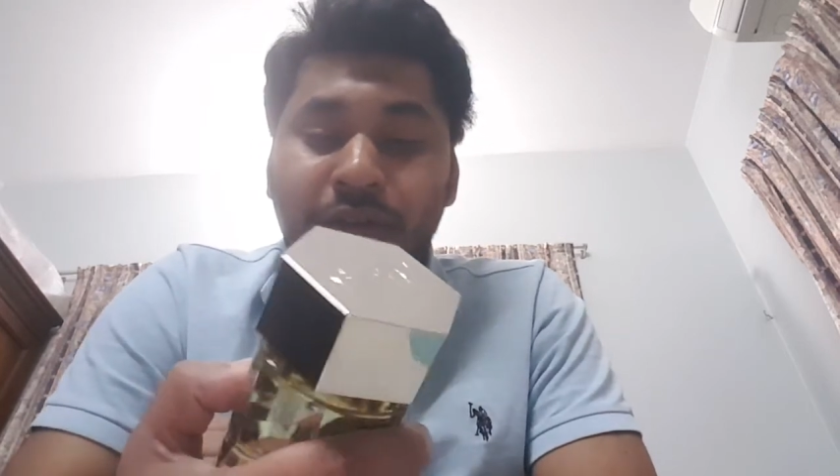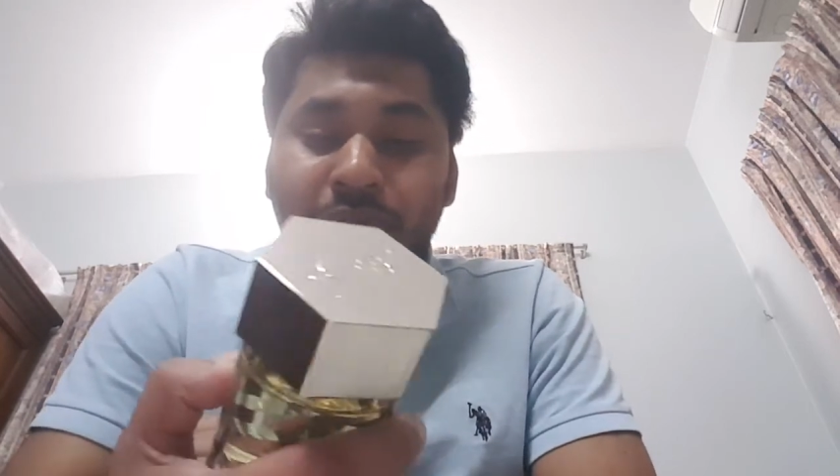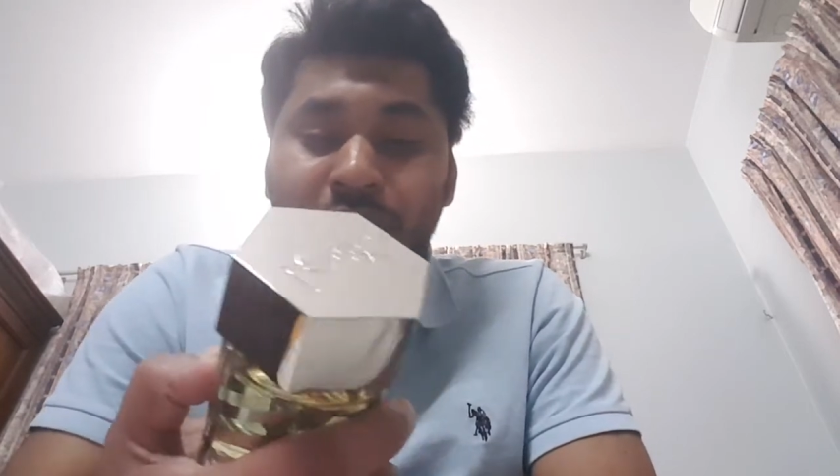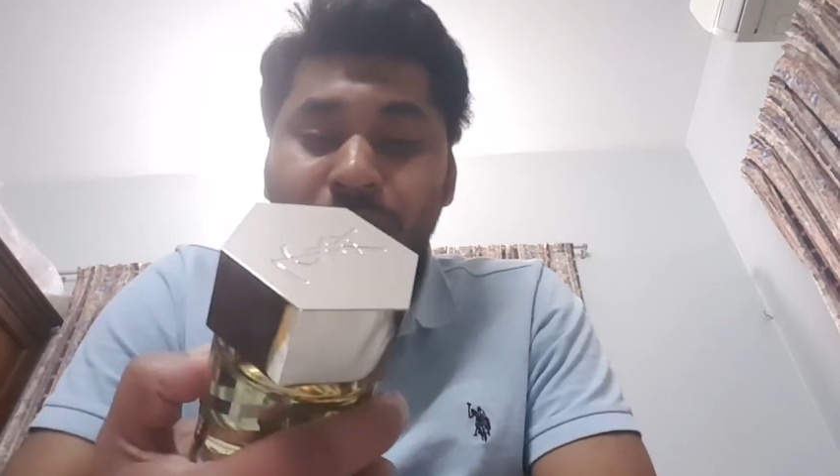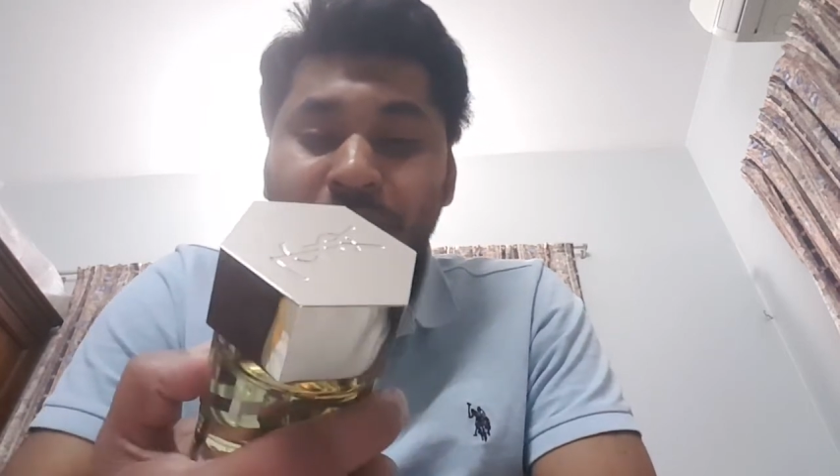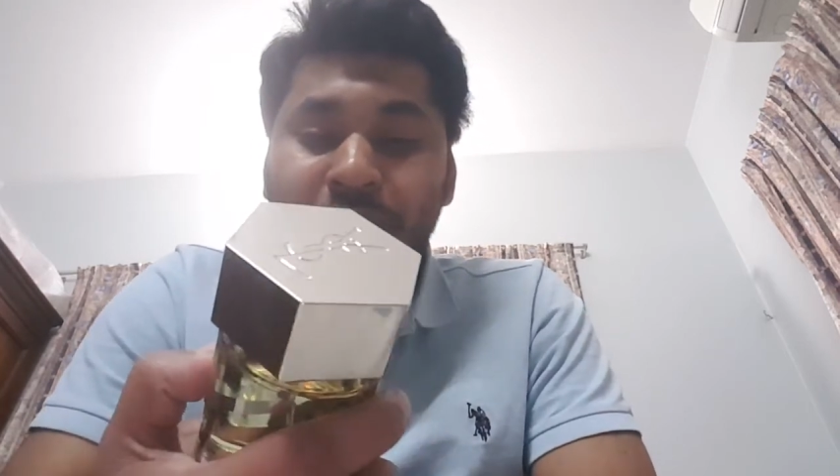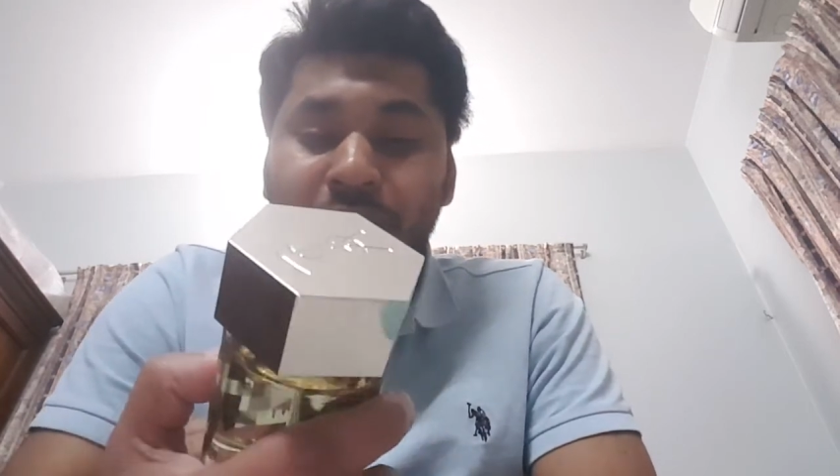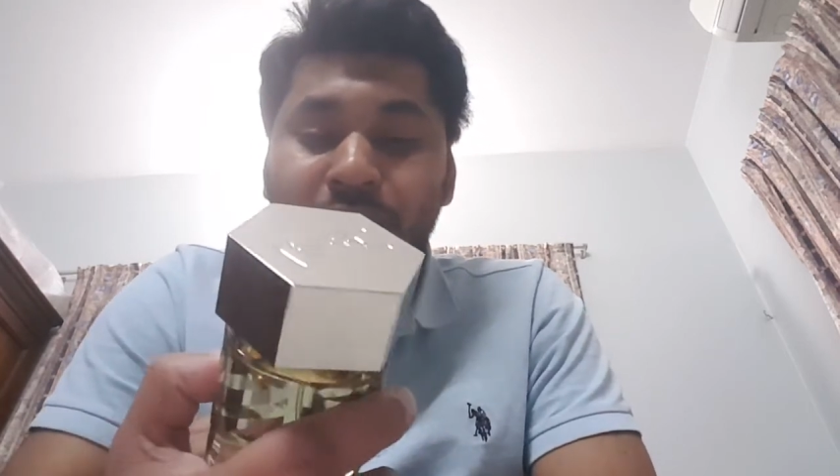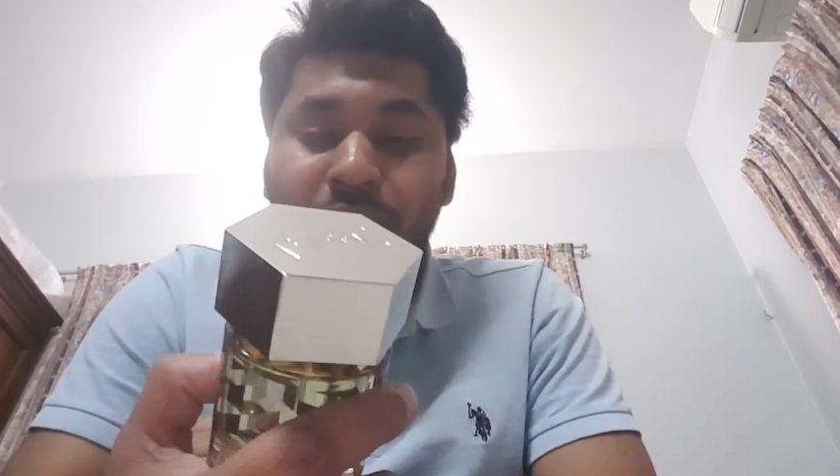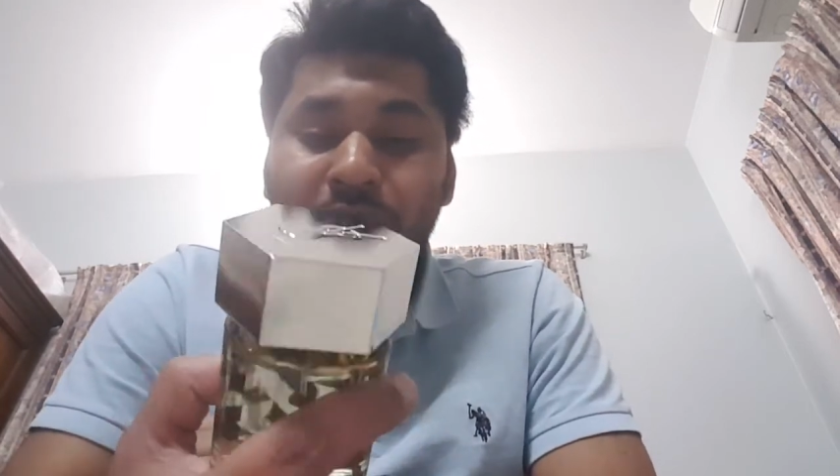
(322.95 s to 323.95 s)
told you
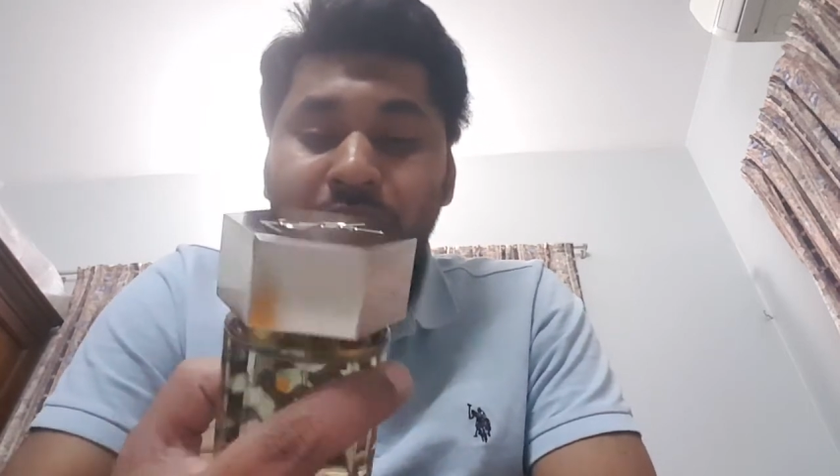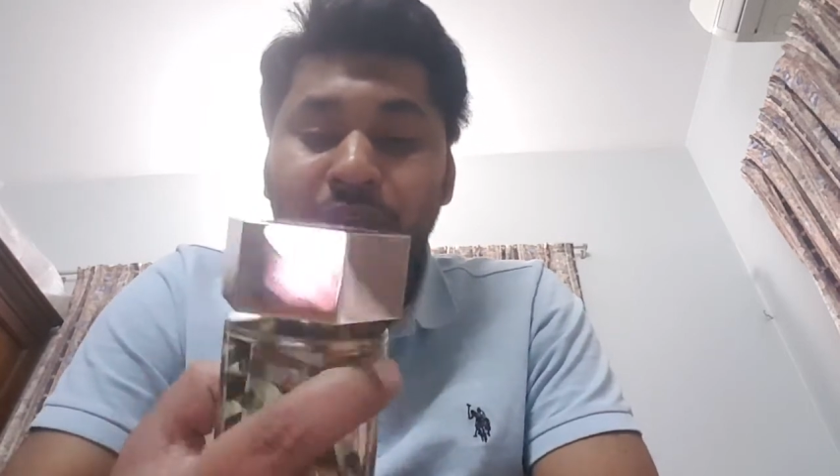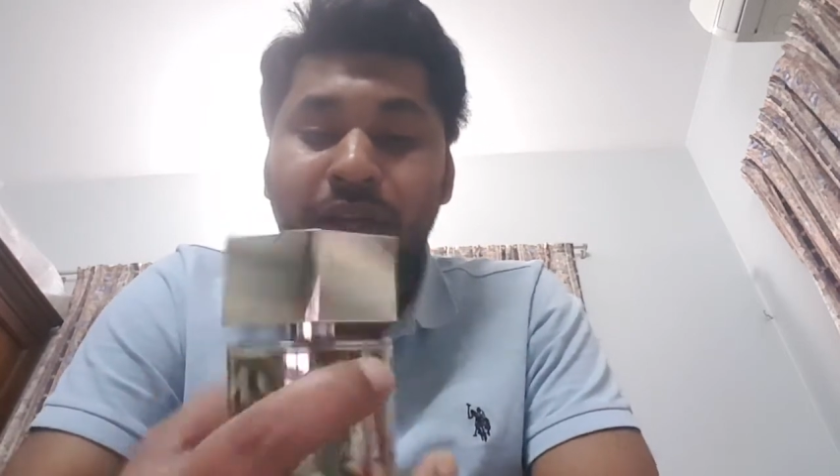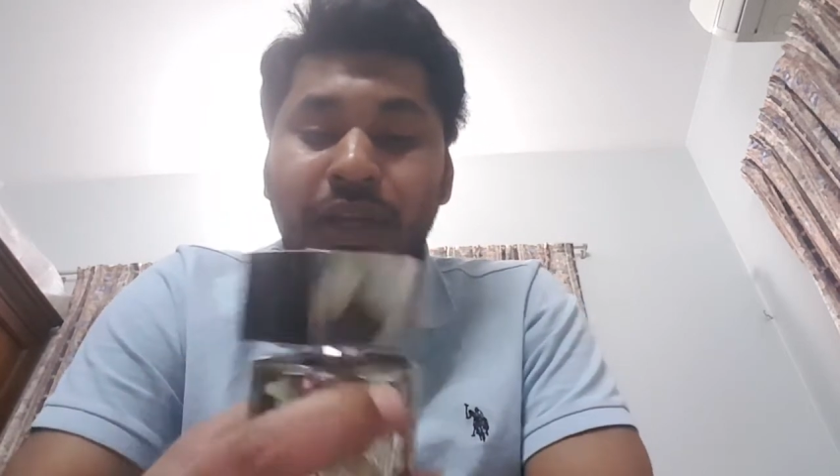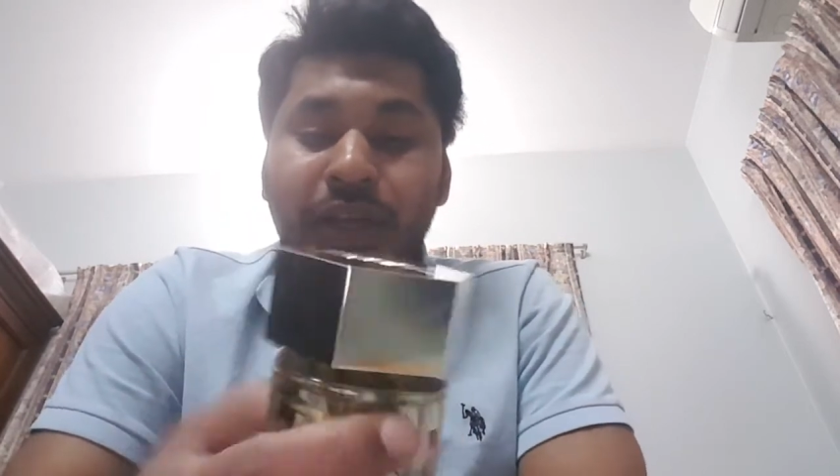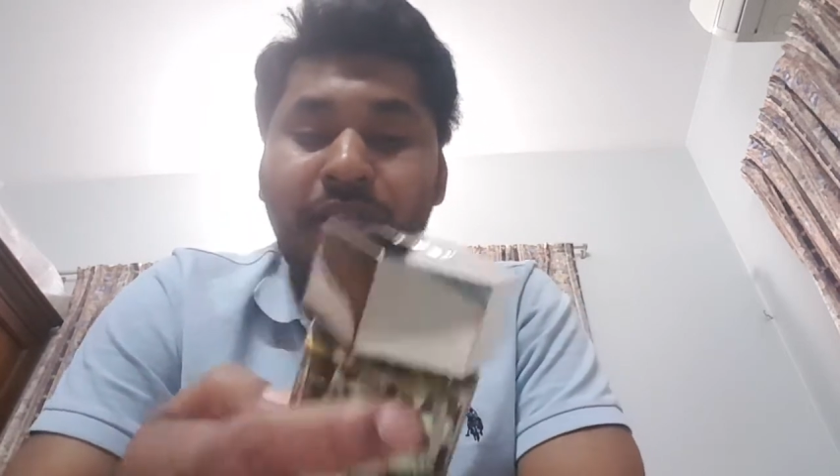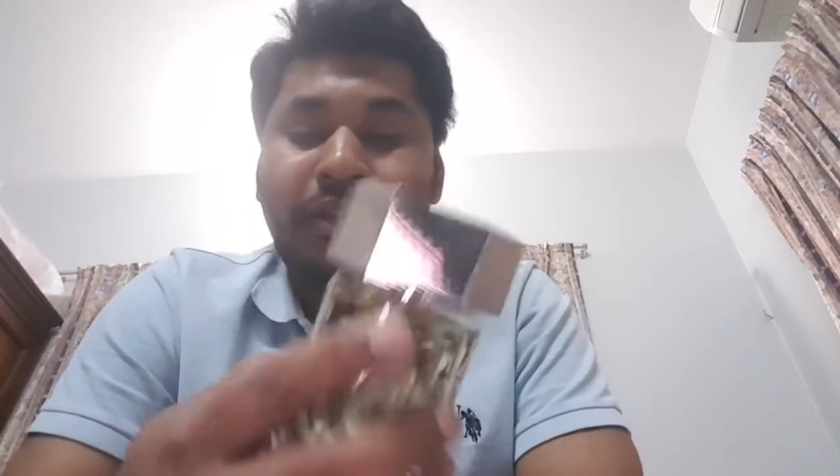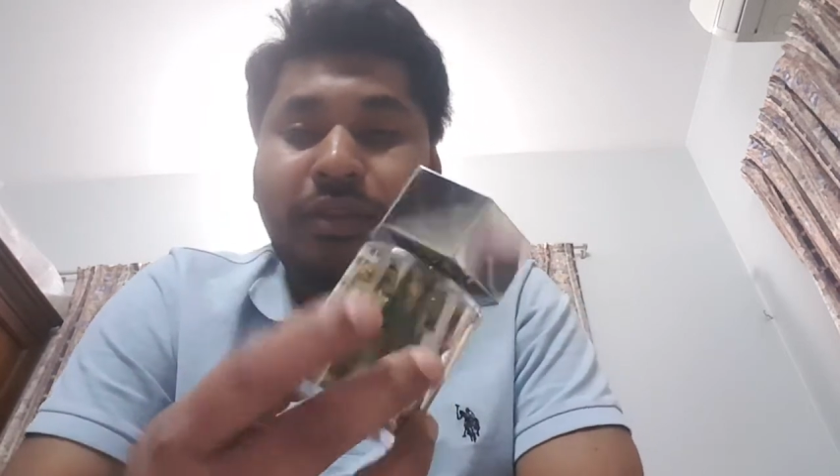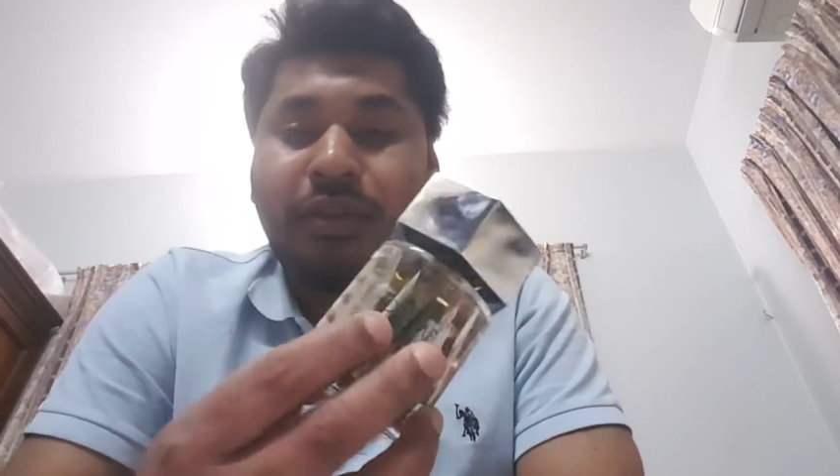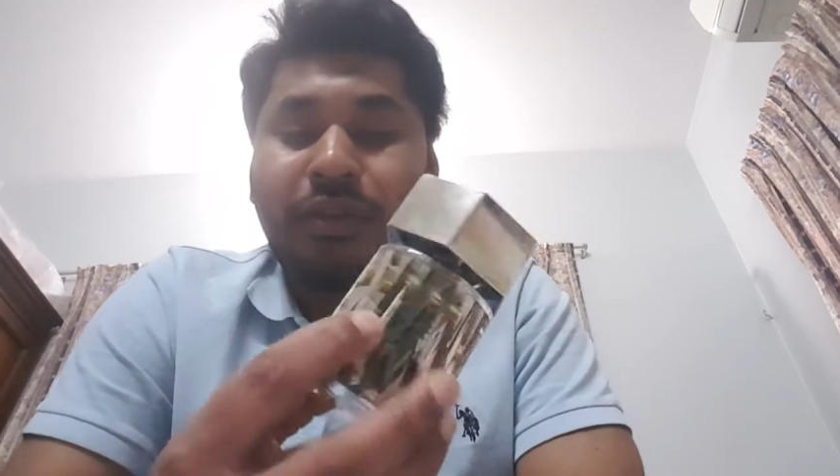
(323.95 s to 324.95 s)
before it's